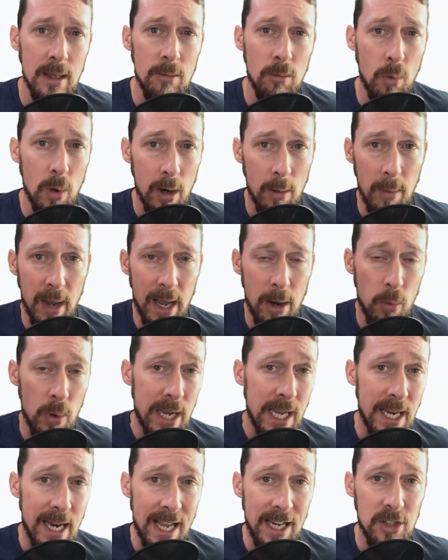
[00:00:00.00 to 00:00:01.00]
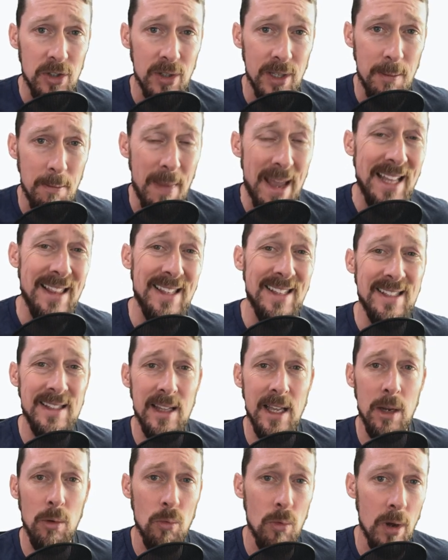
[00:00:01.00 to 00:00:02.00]
whereby we can actually make this
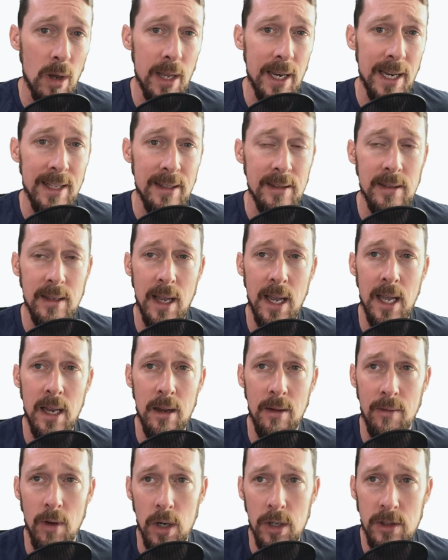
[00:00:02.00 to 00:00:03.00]
thing run inside of our